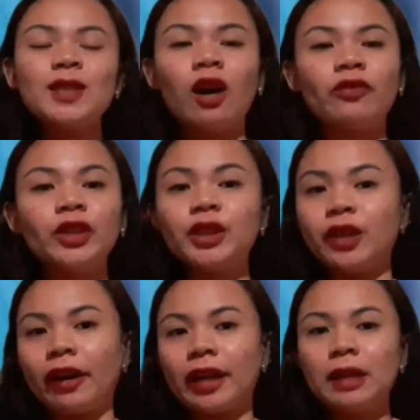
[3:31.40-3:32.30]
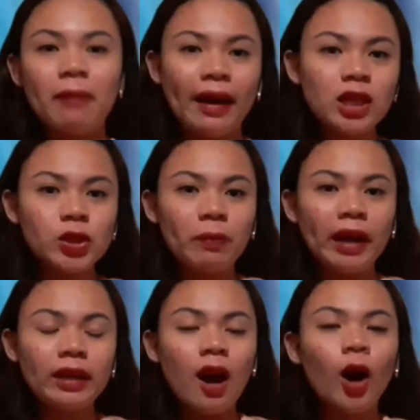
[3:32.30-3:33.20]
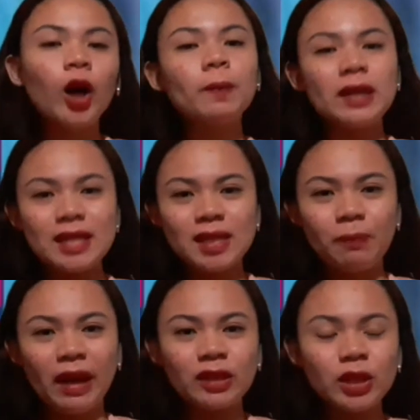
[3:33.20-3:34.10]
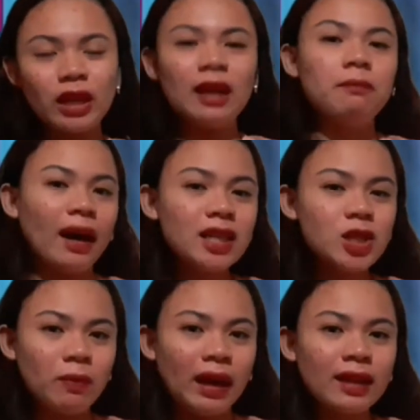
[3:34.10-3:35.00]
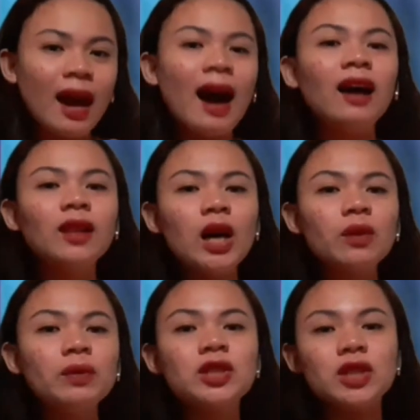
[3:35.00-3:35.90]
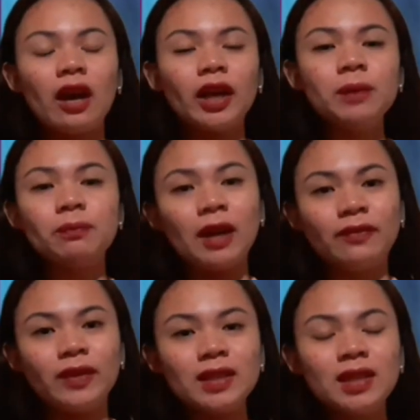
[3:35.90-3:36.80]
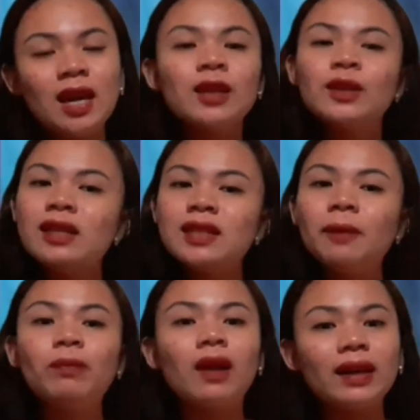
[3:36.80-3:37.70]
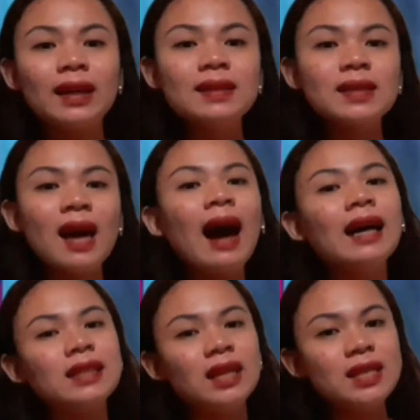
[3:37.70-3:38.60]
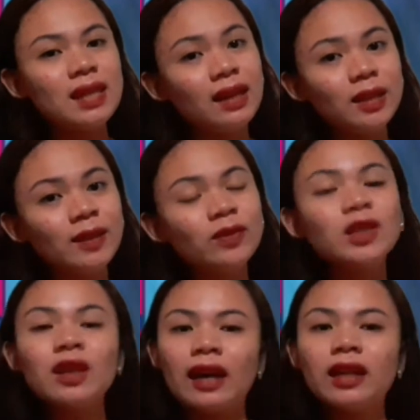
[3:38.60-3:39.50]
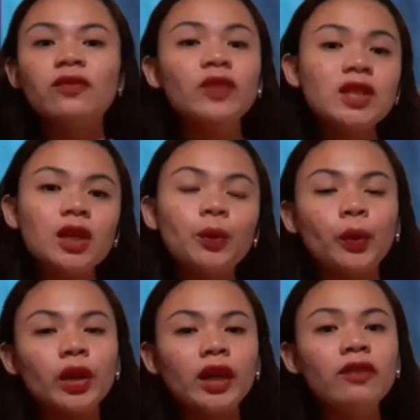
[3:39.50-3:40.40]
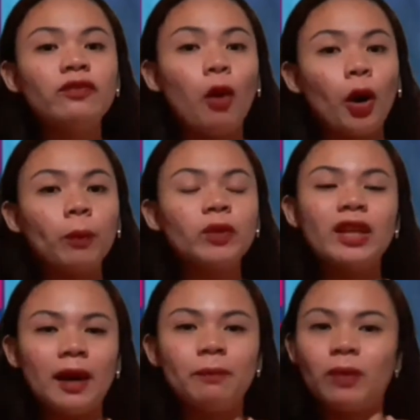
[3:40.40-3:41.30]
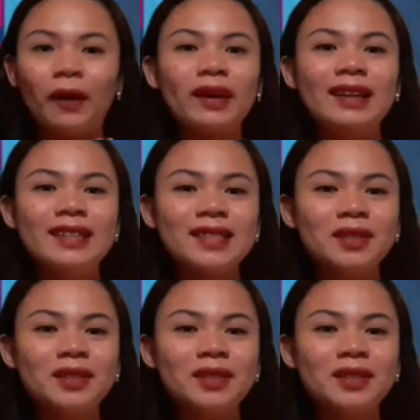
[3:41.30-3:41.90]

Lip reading: offer share in management or participation in management along with share in profits to its employees as an incentive to get efficient working form to the employees.